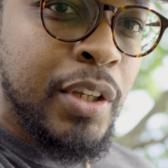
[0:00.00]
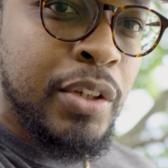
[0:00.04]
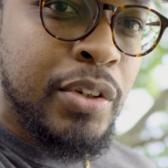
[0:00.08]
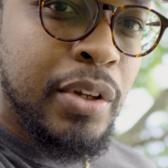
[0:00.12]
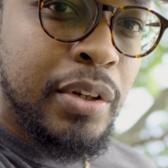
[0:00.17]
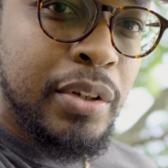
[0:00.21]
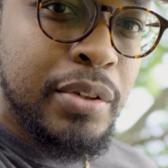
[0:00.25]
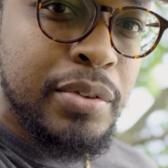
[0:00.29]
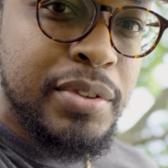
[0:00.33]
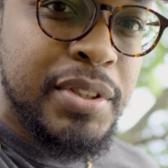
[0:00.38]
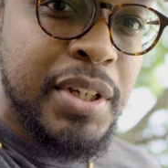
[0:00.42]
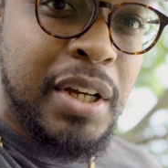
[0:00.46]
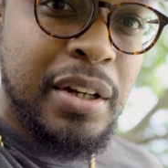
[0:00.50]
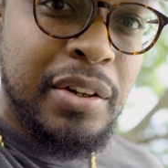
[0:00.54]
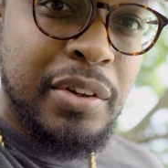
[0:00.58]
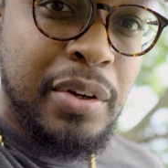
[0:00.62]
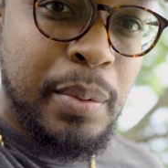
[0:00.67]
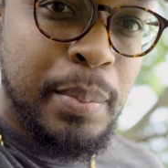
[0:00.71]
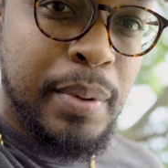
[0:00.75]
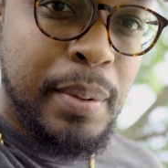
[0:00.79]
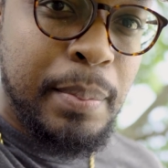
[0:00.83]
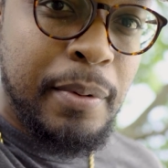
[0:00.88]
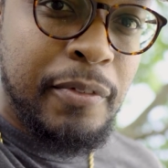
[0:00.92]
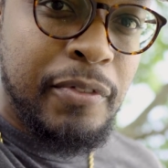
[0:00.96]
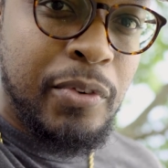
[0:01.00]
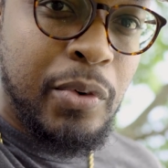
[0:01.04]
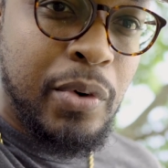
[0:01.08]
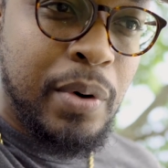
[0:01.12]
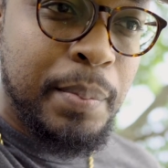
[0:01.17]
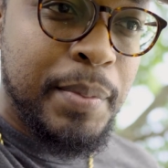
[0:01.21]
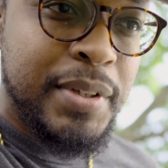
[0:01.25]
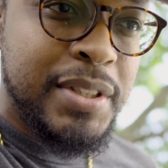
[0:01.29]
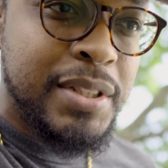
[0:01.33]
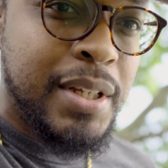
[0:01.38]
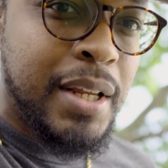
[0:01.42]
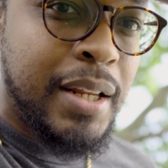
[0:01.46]
you're losing a little bit of
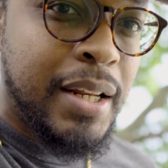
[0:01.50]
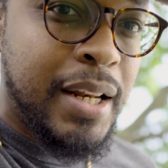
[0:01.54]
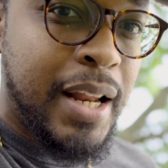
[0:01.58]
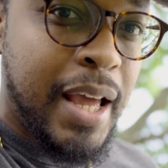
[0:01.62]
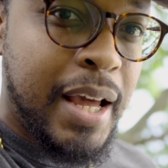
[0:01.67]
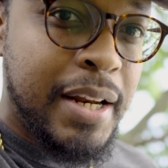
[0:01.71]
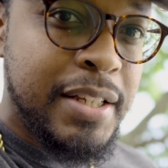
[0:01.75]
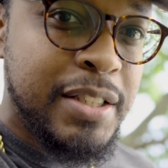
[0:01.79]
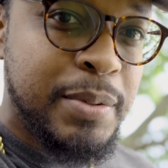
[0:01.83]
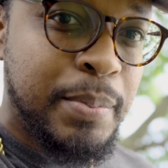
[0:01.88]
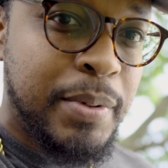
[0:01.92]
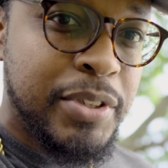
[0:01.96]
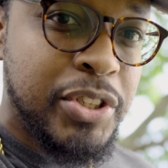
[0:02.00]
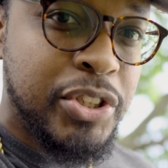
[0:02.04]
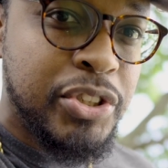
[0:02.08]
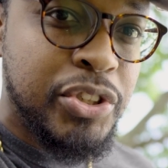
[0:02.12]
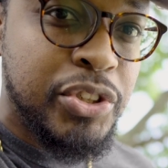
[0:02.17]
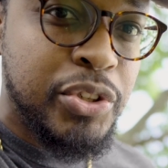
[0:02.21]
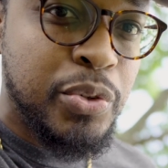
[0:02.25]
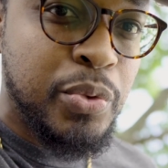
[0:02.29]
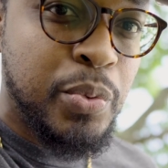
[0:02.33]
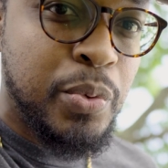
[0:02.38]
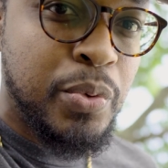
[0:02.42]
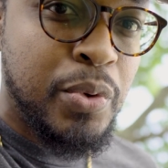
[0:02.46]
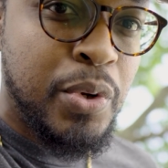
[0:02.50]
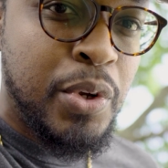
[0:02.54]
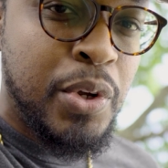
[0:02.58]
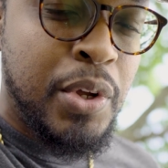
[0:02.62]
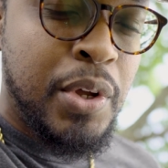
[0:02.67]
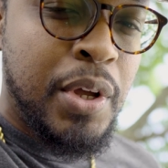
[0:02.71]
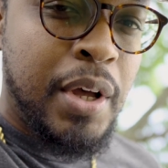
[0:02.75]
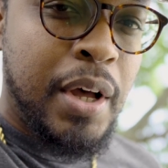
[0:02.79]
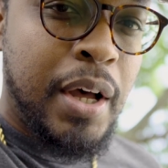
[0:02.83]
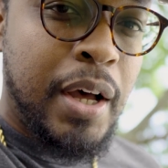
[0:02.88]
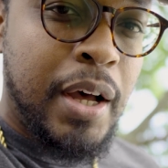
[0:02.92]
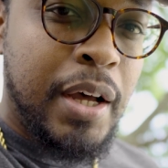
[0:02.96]
performance, not as much as you
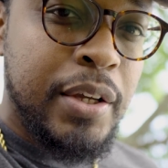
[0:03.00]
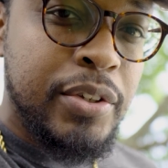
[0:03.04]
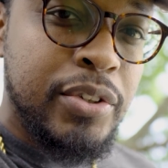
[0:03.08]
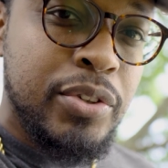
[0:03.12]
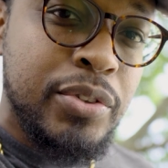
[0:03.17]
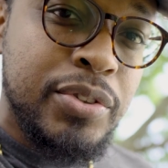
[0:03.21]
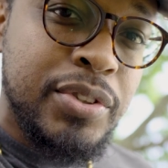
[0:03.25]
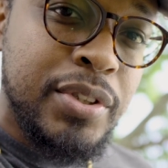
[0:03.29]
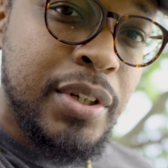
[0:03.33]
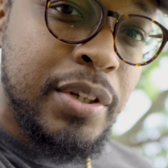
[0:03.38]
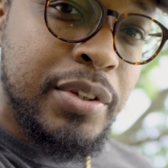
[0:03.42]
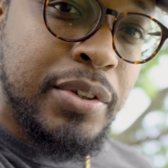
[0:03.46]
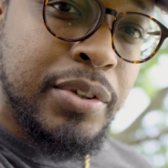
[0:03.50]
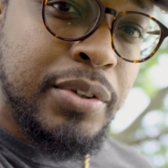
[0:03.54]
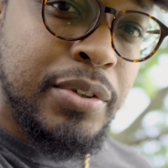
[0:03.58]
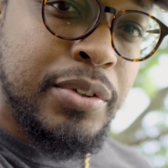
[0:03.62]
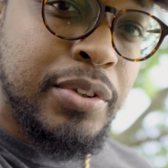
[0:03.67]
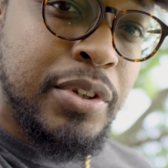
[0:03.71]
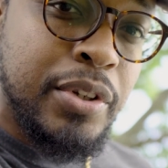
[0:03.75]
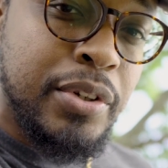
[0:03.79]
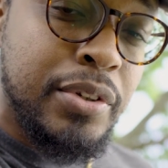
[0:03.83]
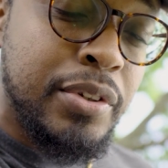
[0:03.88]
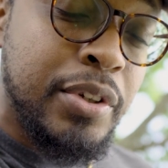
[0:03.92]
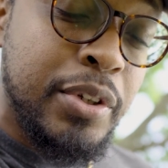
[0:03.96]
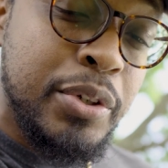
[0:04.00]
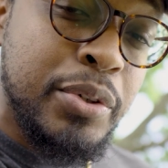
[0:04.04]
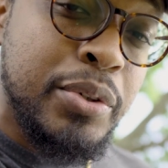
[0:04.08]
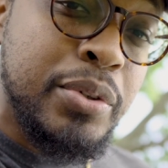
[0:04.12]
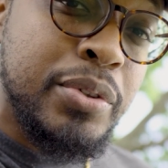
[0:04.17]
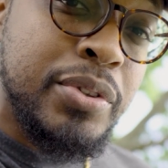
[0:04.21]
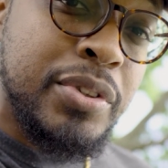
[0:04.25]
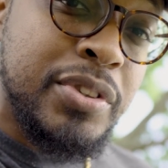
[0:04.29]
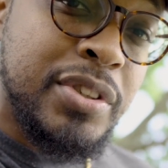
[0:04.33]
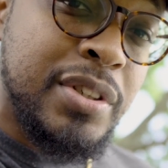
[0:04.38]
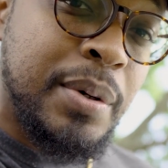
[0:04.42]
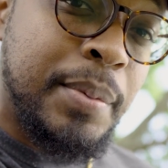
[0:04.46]
used to
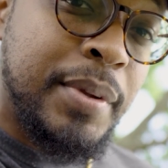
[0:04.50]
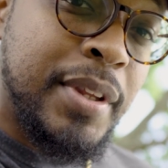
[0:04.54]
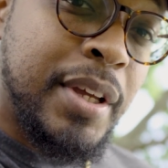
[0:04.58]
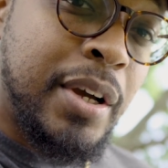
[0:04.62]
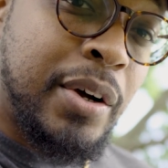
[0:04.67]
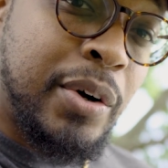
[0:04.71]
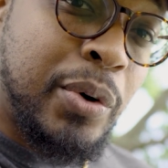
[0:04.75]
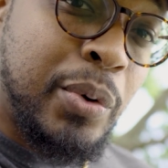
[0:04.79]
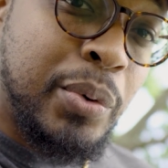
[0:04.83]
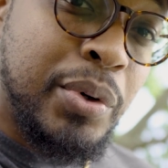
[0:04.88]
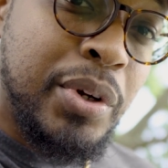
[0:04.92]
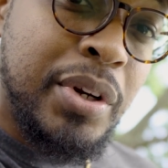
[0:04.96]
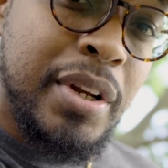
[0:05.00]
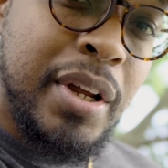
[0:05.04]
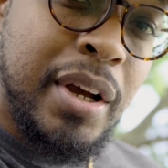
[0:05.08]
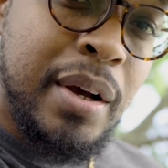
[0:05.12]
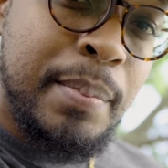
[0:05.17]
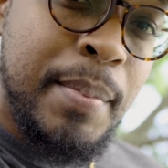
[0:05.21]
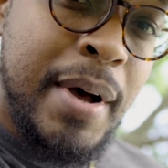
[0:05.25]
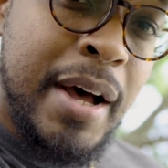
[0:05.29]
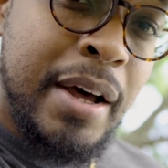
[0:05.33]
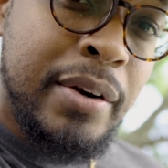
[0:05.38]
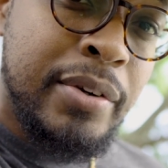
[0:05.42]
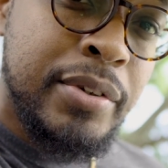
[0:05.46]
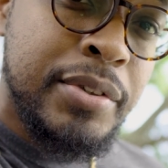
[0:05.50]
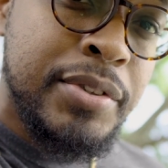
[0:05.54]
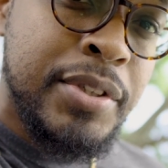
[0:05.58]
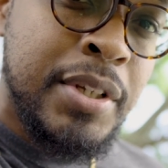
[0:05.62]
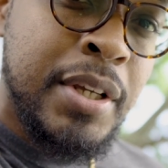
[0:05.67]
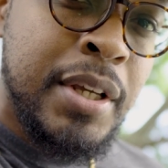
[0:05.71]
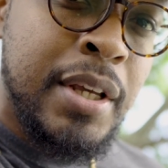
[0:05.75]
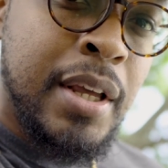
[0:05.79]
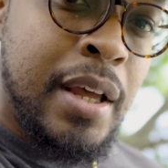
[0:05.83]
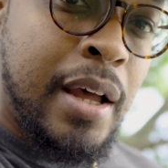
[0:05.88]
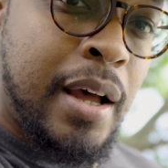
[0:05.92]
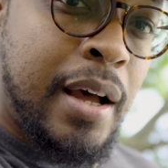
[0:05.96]
lose in some of the older Dell models.
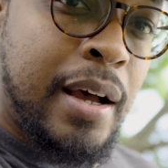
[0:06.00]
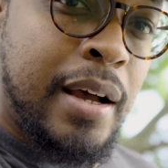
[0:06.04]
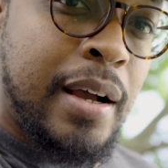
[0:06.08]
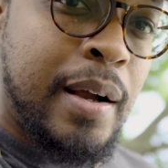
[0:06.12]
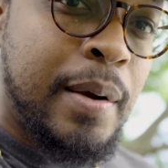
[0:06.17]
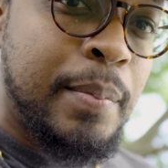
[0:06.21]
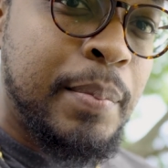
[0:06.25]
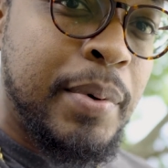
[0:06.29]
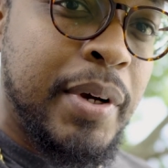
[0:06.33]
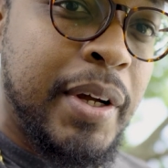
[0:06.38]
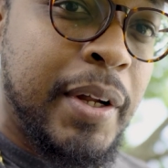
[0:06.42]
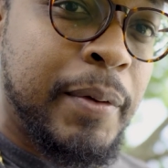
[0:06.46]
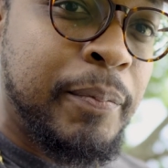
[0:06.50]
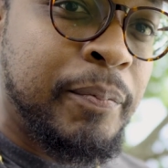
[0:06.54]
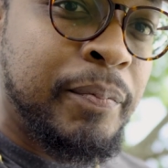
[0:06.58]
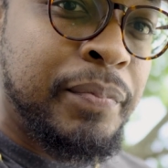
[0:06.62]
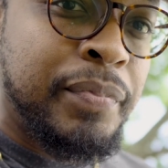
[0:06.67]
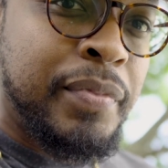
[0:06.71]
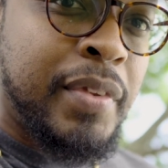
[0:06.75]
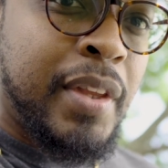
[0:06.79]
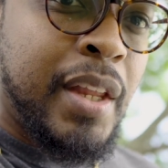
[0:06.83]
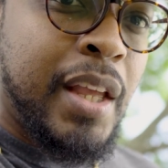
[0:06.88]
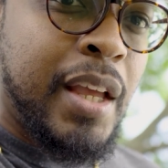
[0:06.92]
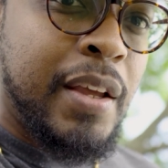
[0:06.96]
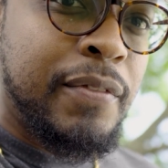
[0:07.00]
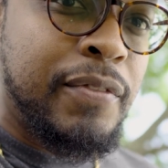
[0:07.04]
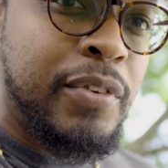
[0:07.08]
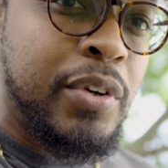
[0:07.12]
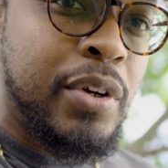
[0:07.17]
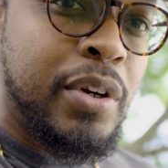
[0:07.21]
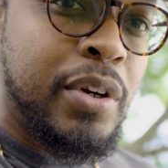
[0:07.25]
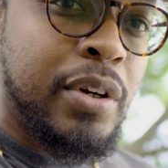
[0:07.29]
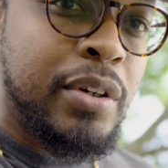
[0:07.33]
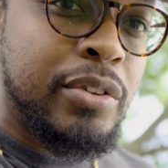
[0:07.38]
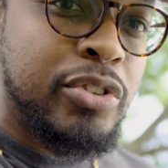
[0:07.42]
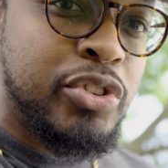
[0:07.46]
But if
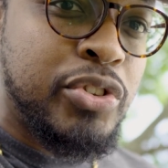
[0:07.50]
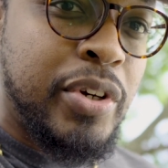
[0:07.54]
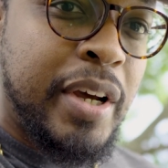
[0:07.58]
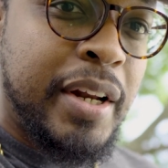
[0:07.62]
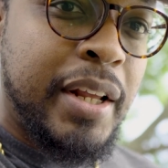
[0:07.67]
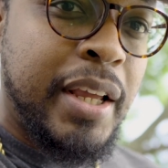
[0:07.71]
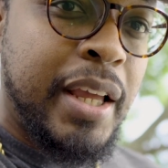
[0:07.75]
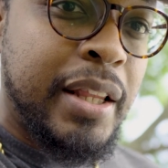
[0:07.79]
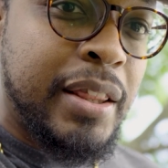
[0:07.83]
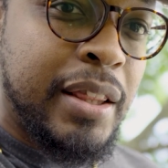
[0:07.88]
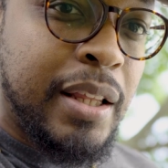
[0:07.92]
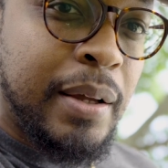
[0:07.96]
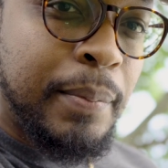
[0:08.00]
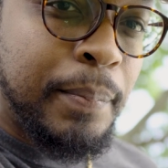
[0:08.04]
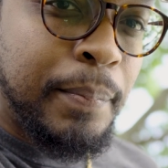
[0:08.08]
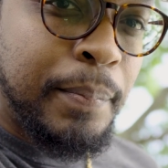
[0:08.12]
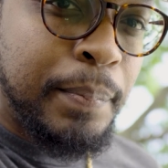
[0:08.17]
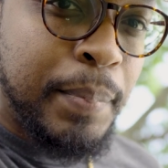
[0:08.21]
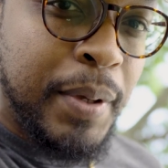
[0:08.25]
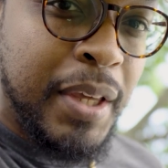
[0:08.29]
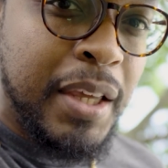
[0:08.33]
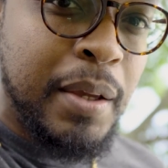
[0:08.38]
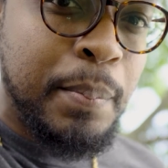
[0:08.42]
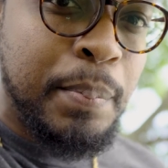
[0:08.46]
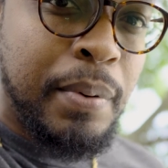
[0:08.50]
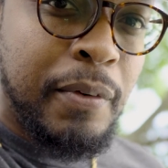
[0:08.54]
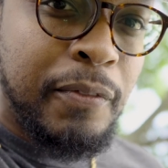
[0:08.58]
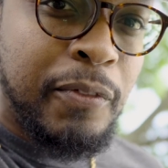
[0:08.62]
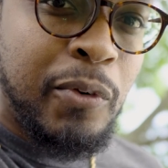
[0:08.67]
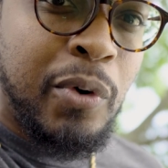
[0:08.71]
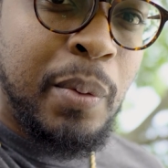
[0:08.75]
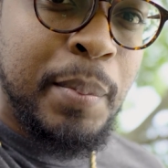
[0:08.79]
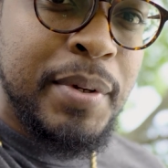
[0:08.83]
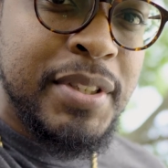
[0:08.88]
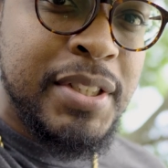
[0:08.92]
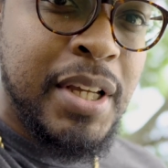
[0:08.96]
you're trying to get the peak
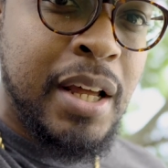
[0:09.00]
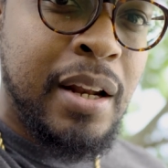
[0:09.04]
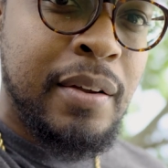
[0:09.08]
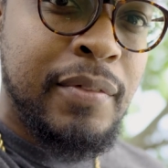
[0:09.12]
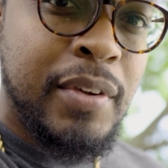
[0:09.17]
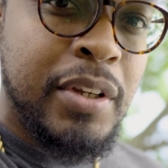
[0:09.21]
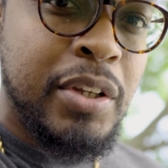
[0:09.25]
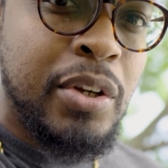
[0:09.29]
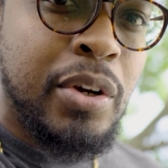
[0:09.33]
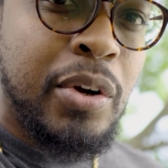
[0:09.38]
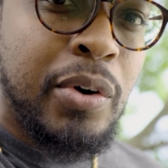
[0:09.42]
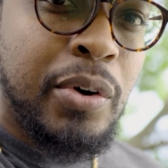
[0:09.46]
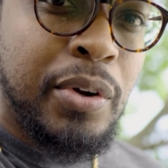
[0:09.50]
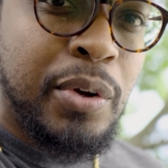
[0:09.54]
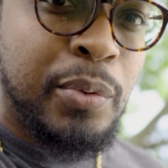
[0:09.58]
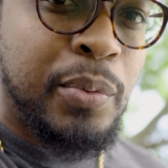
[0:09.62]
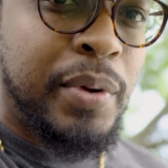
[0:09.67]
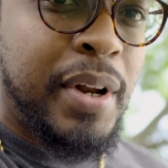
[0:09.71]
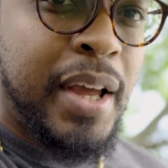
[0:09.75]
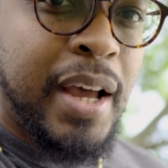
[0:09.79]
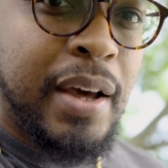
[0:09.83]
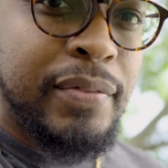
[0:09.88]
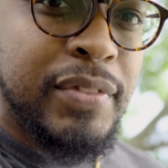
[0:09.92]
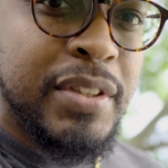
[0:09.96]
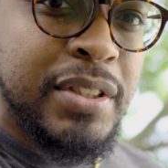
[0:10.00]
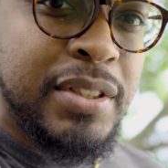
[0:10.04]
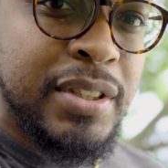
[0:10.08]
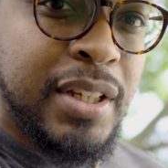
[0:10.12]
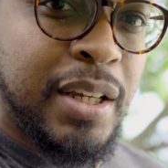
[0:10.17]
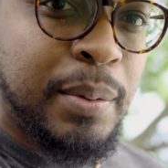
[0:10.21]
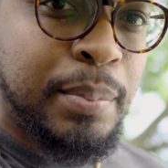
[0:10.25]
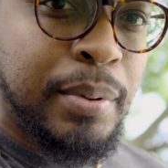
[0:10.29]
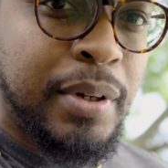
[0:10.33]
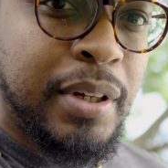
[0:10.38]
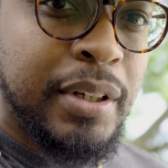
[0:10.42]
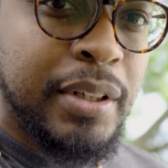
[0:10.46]
performance out of it, you're going to want to have this
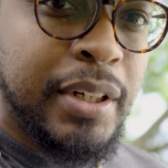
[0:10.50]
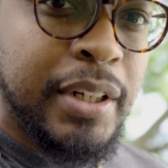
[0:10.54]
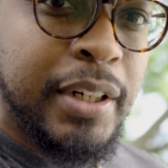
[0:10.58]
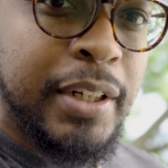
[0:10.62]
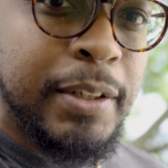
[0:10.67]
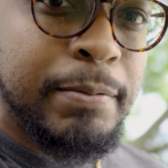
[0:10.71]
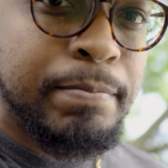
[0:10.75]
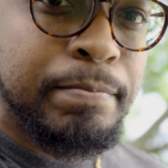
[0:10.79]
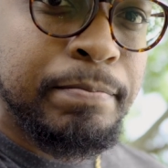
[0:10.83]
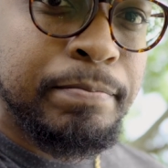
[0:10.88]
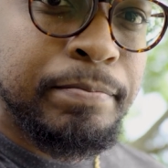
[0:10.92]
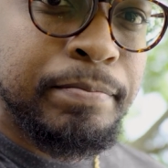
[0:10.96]
thing plugged up.